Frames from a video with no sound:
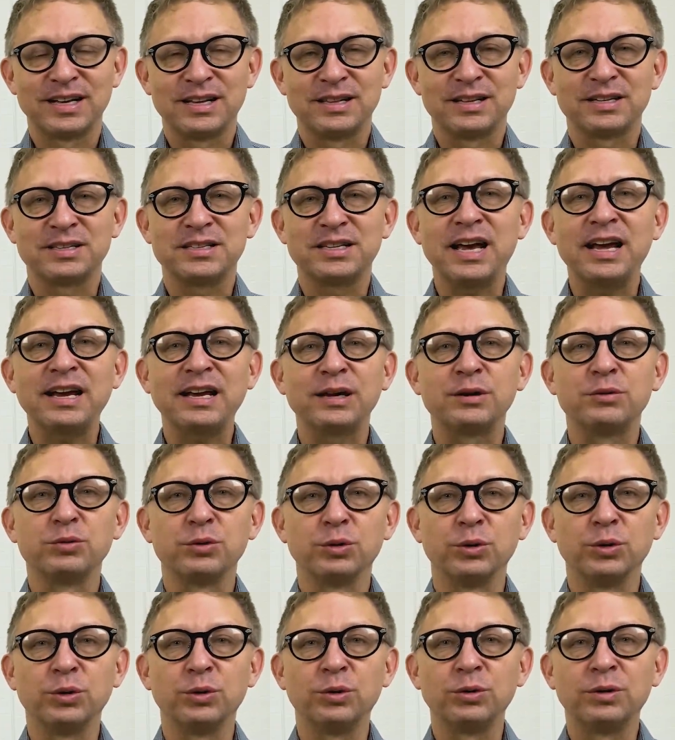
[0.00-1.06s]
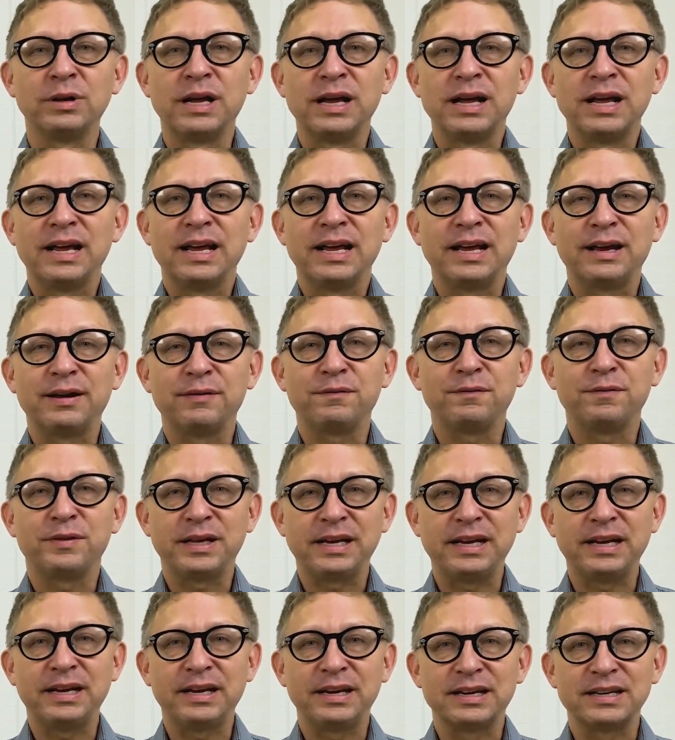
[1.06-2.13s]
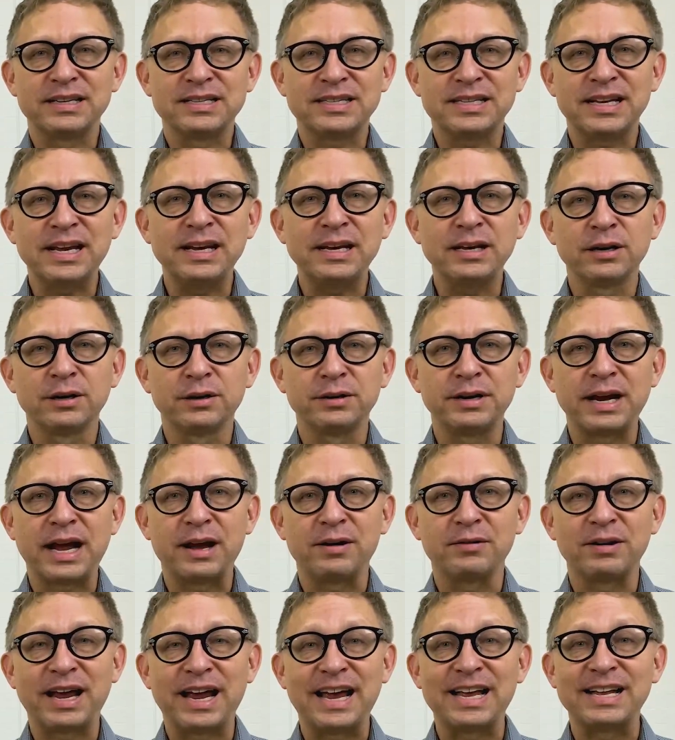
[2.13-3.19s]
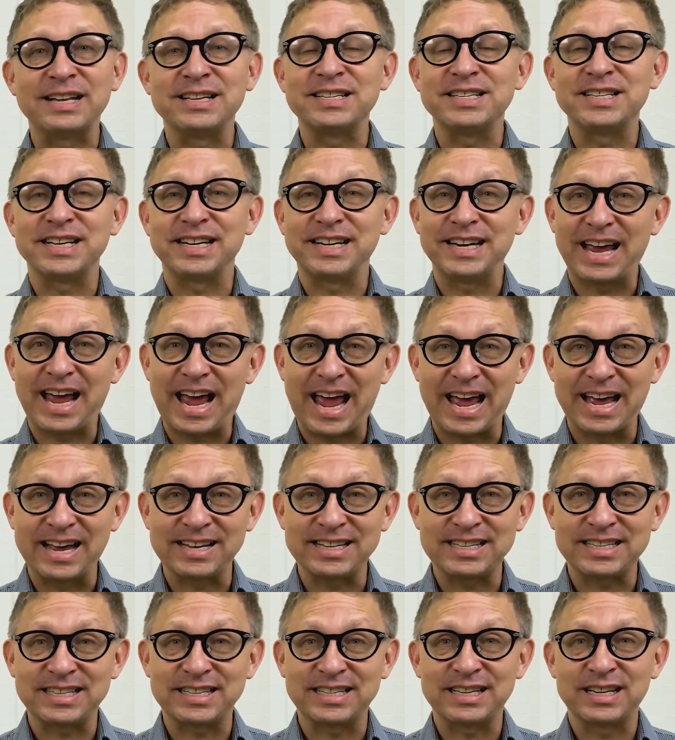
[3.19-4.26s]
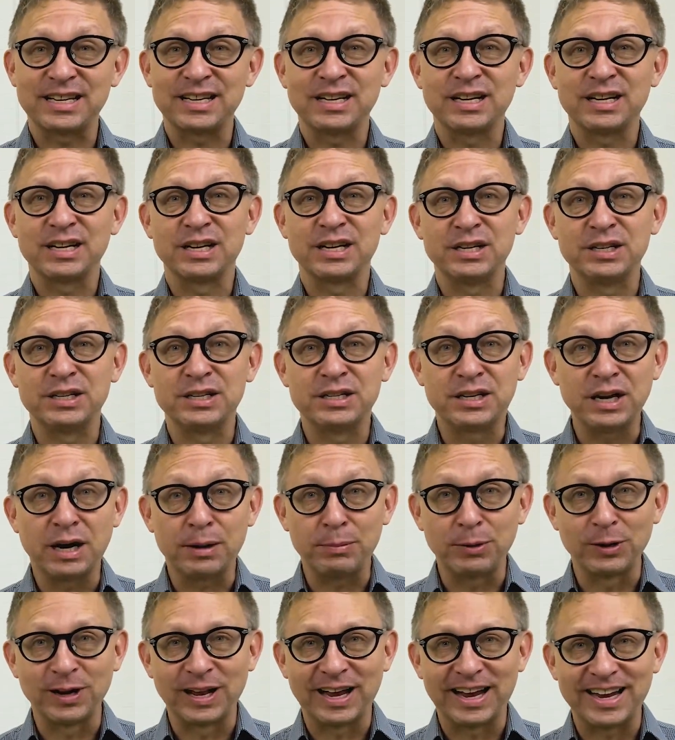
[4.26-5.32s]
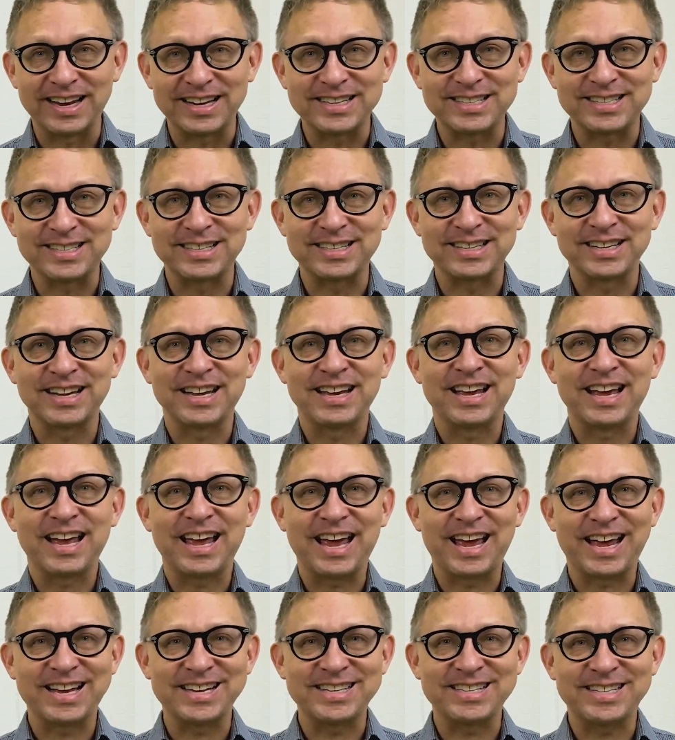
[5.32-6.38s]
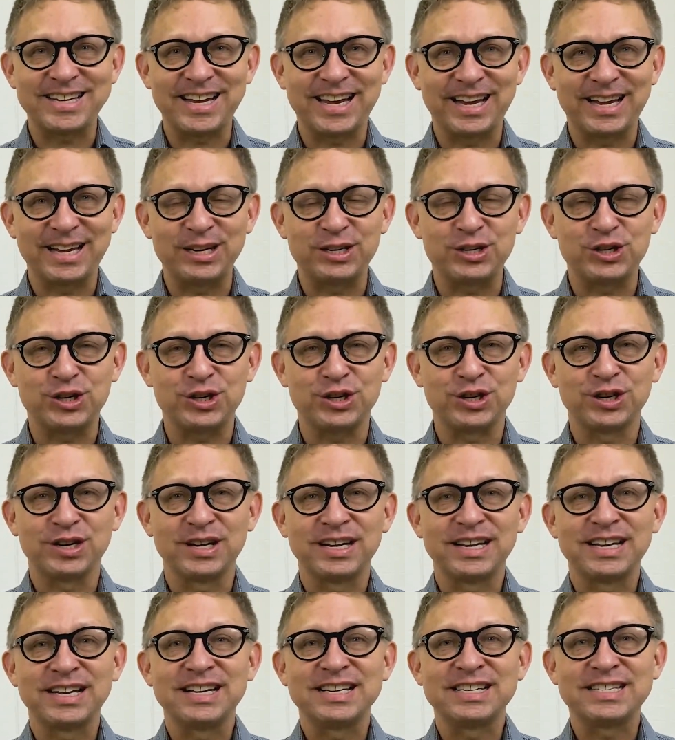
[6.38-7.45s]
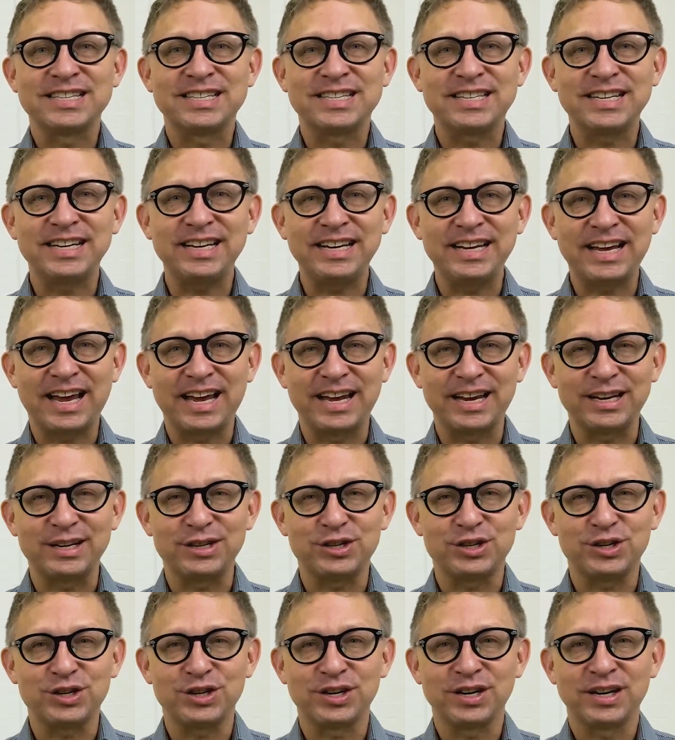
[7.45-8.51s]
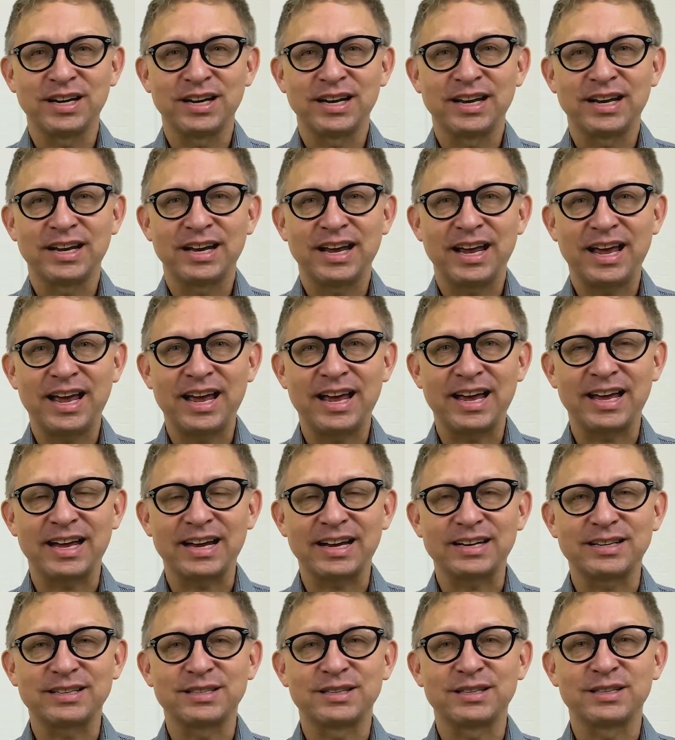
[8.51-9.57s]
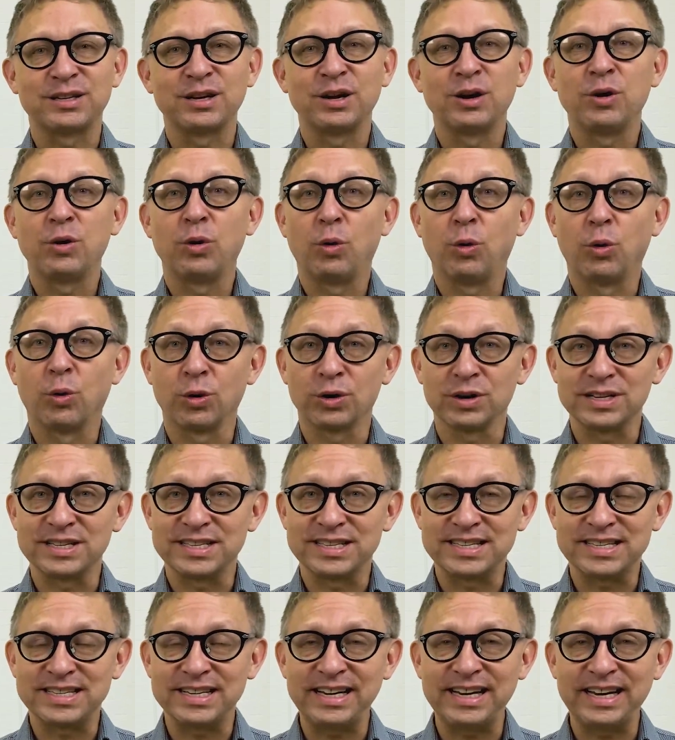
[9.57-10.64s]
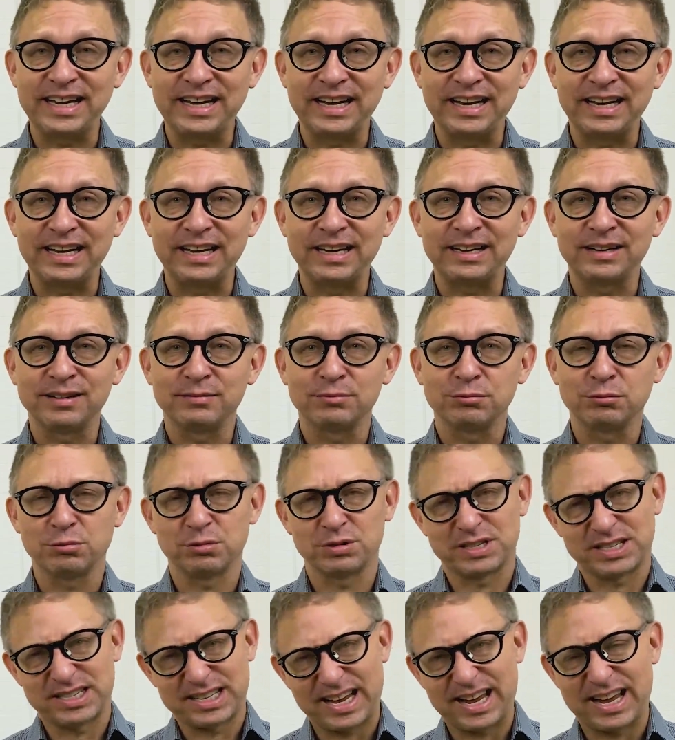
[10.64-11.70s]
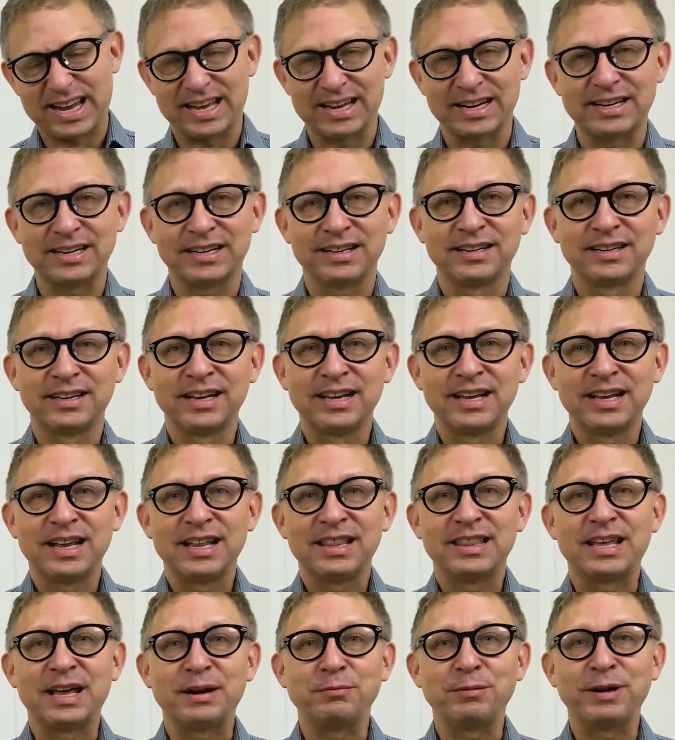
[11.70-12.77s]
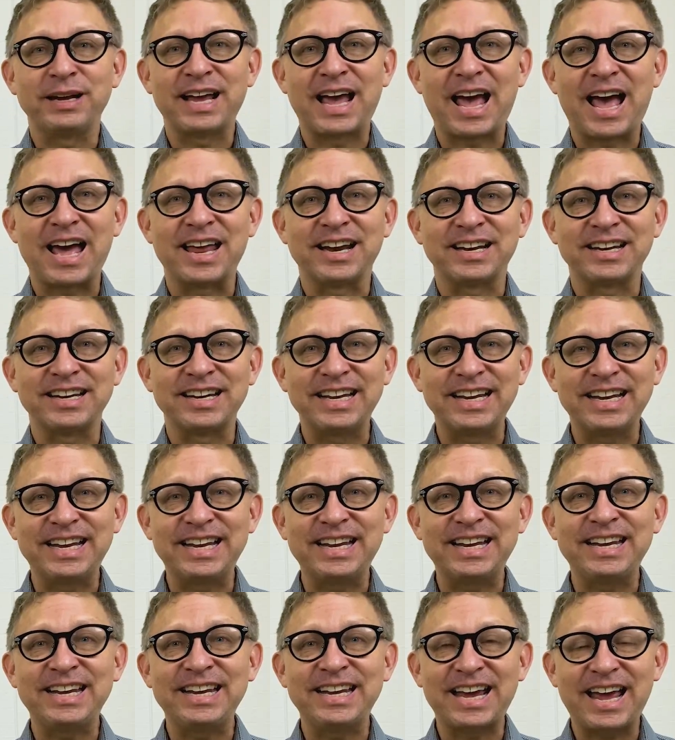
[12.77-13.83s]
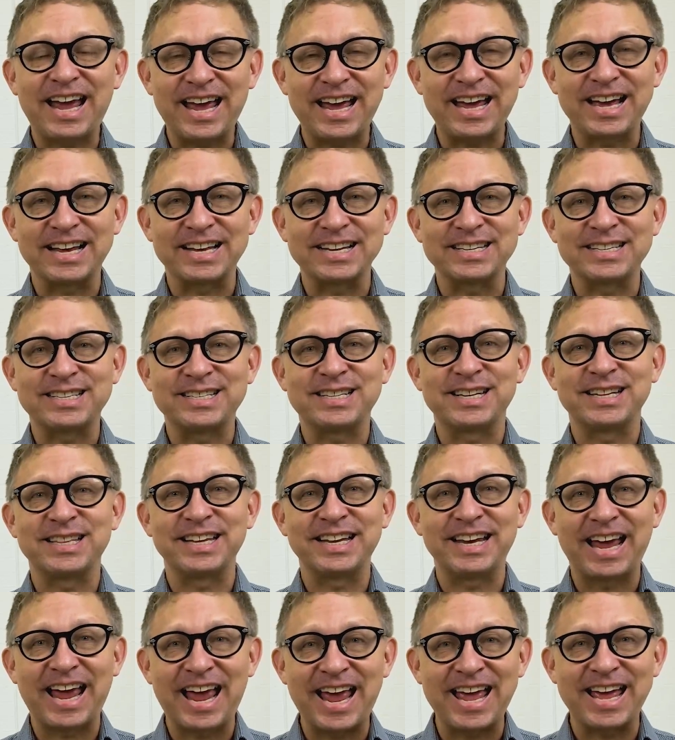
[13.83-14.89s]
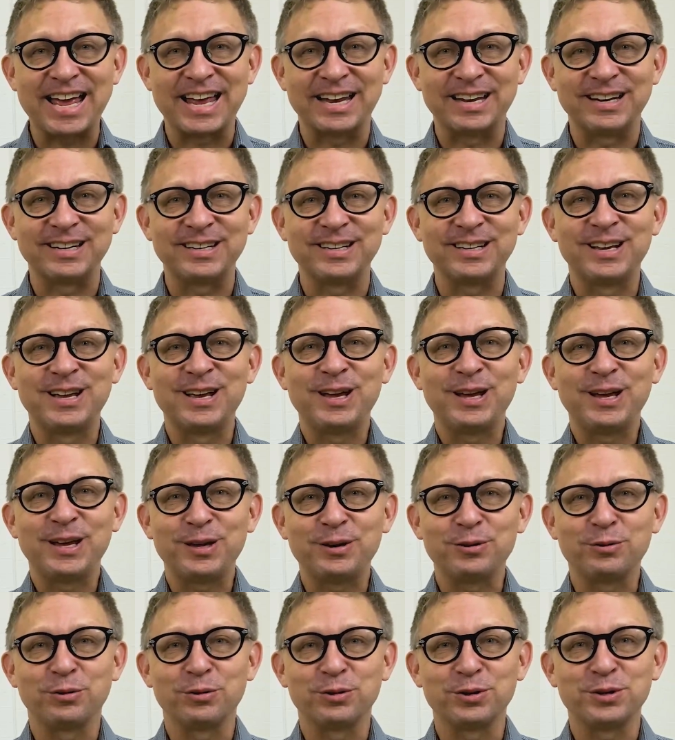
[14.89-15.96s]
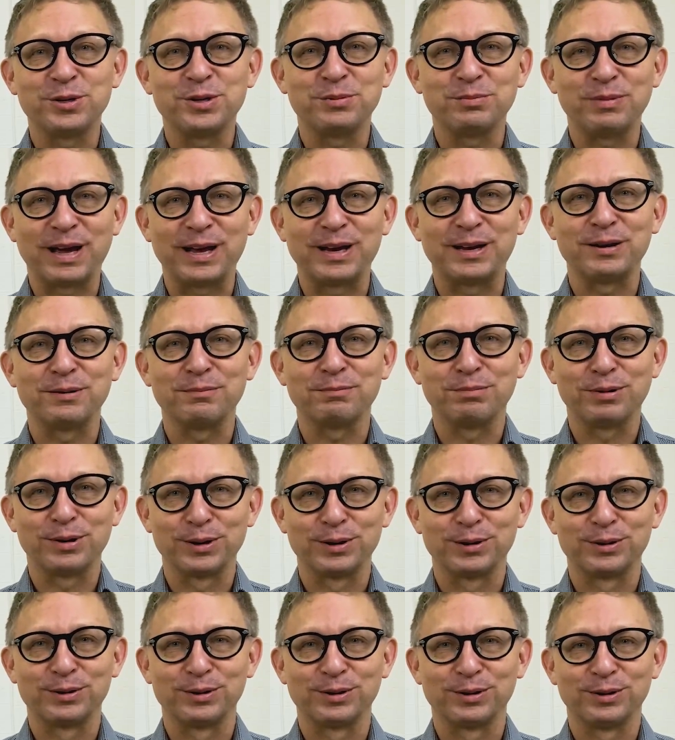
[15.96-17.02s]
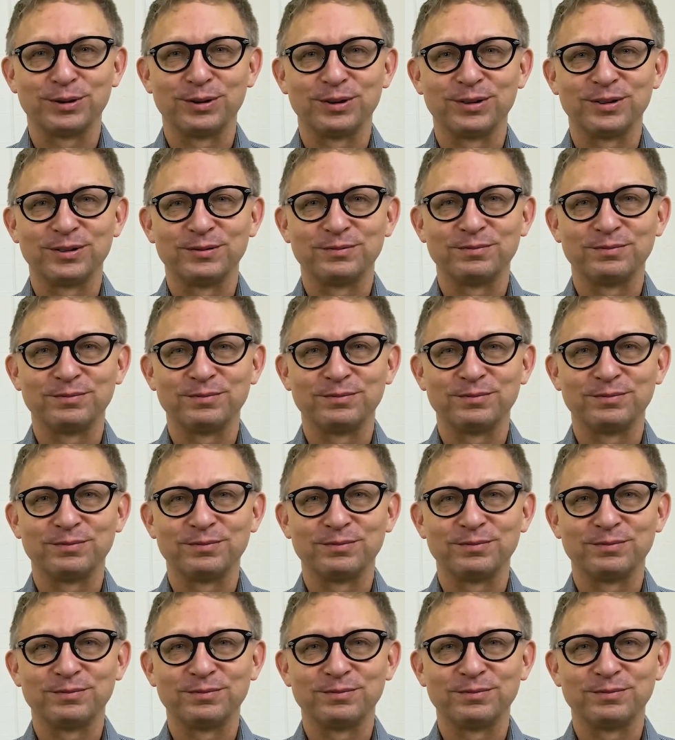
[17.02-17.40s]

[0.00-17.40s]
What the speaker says: The second rule, if the singular noun ends in S, double S, SH, CH, X, or Z, or Z, then we add an ES to the end in order to make it plural.